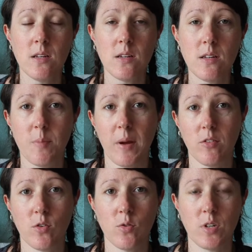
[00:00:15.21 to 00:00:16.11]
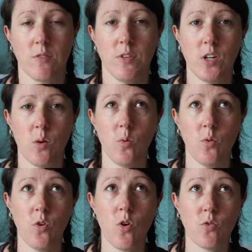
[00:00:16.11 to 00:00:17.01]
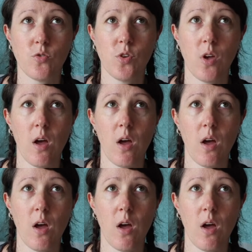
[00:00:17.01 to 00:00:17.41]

did debate recording a video or not